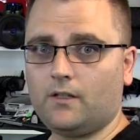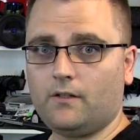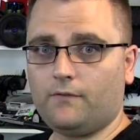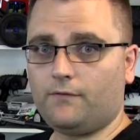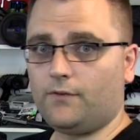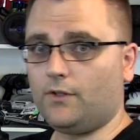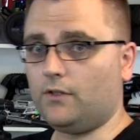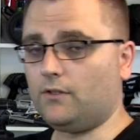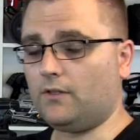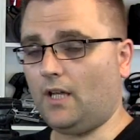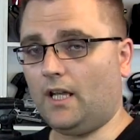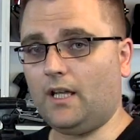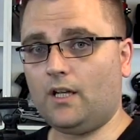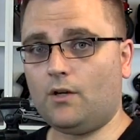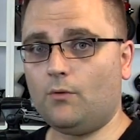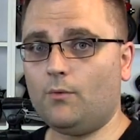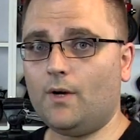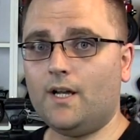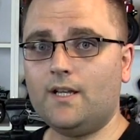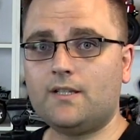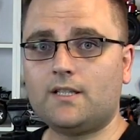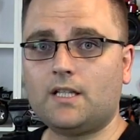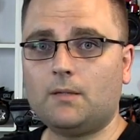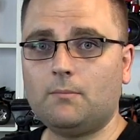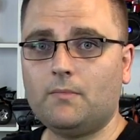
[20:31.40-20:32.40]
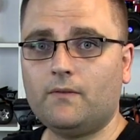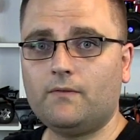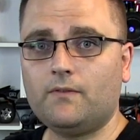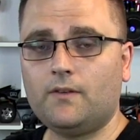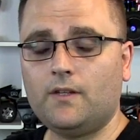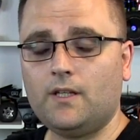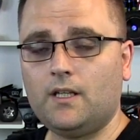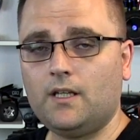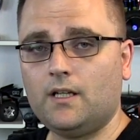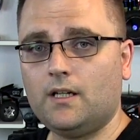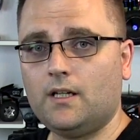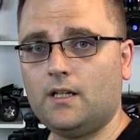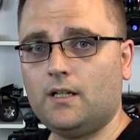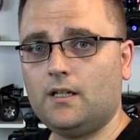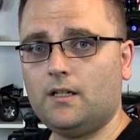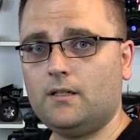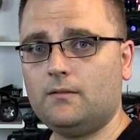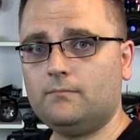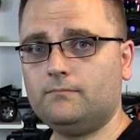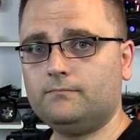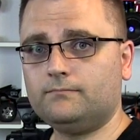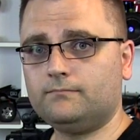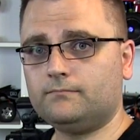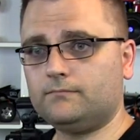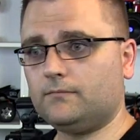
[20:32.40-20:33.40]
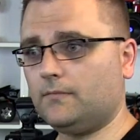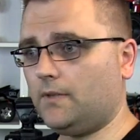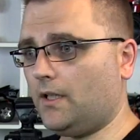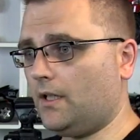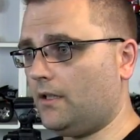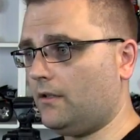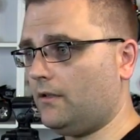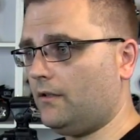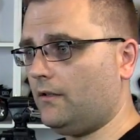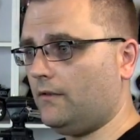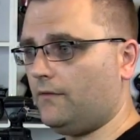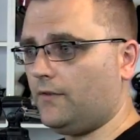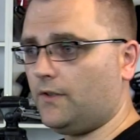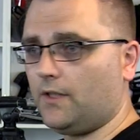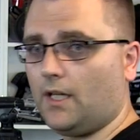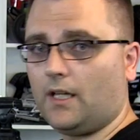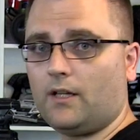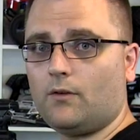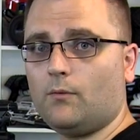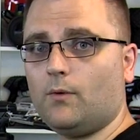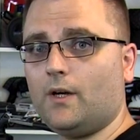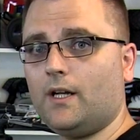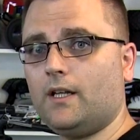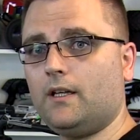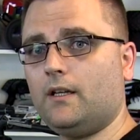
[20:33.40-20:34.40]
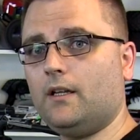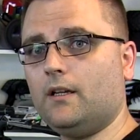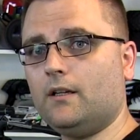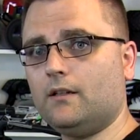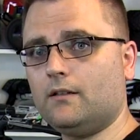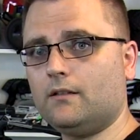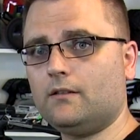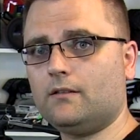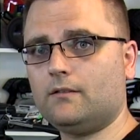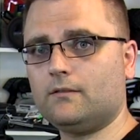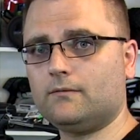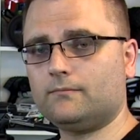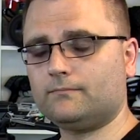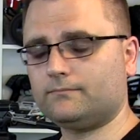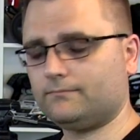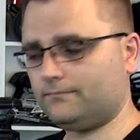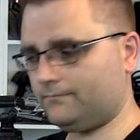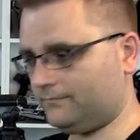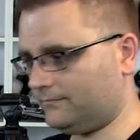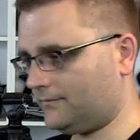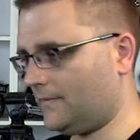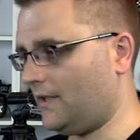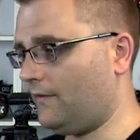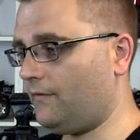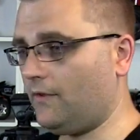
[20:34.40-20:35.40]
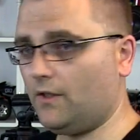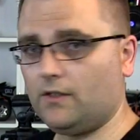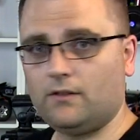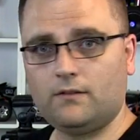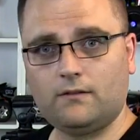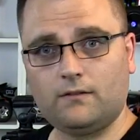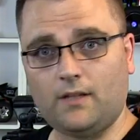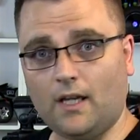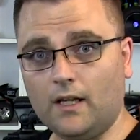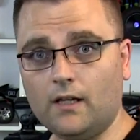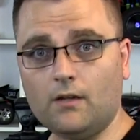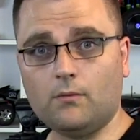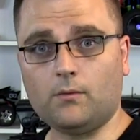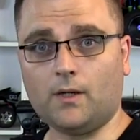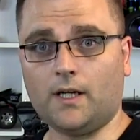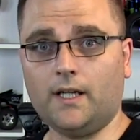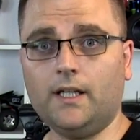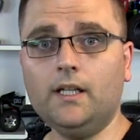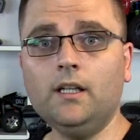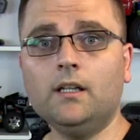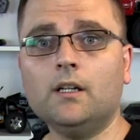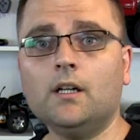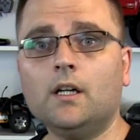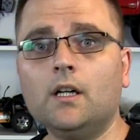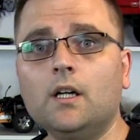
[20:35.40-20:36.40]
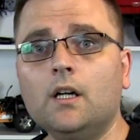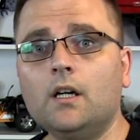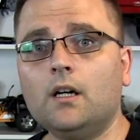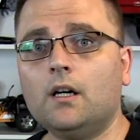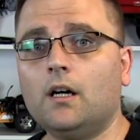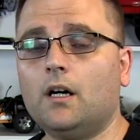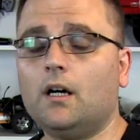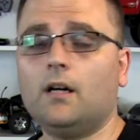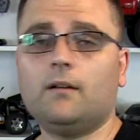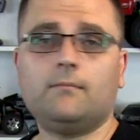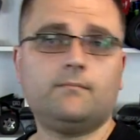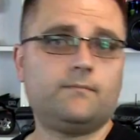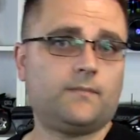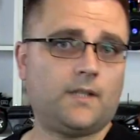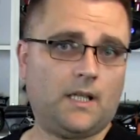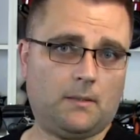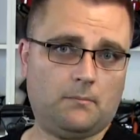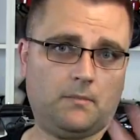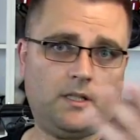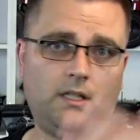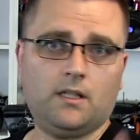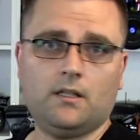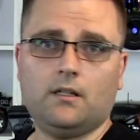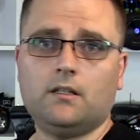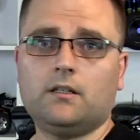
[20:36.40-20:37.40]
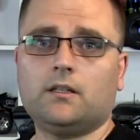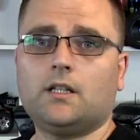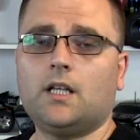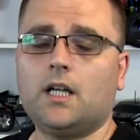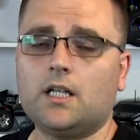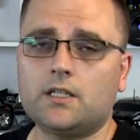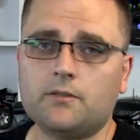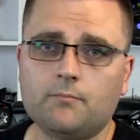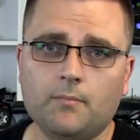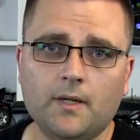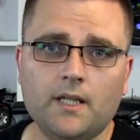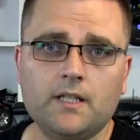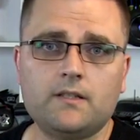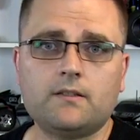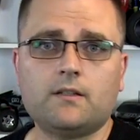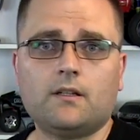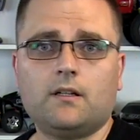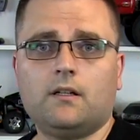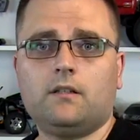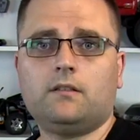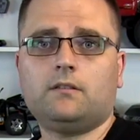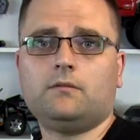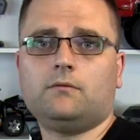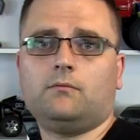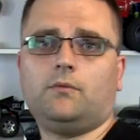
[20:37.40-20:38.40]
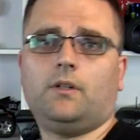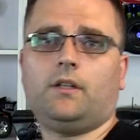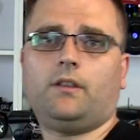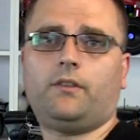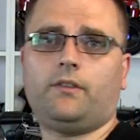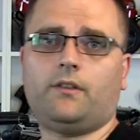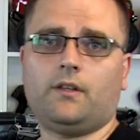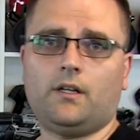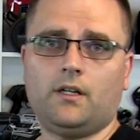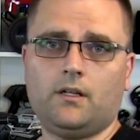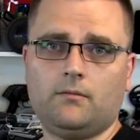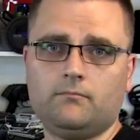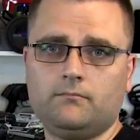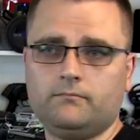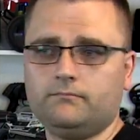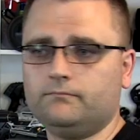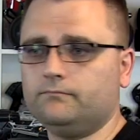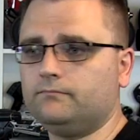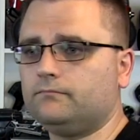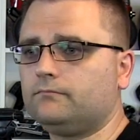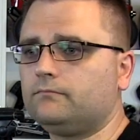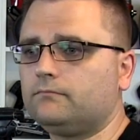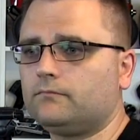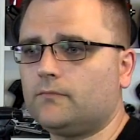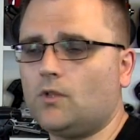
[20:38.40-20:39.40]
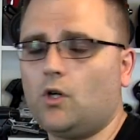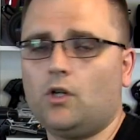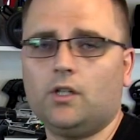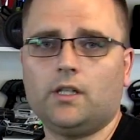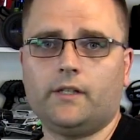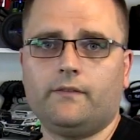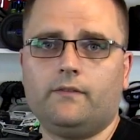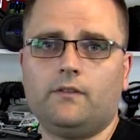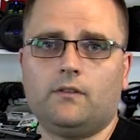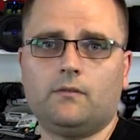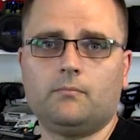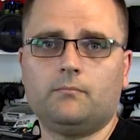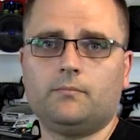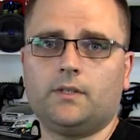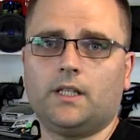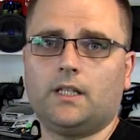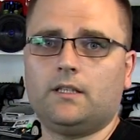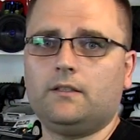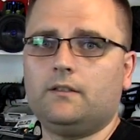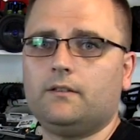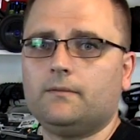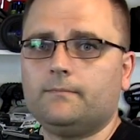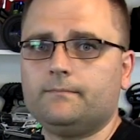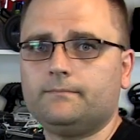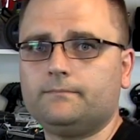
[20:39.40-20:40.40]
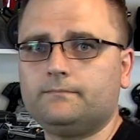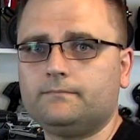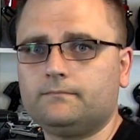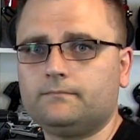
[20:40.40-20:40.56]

If you take away some of the, um, you know, if you take away if you take away, um, get me a large pizza with um, olives, please.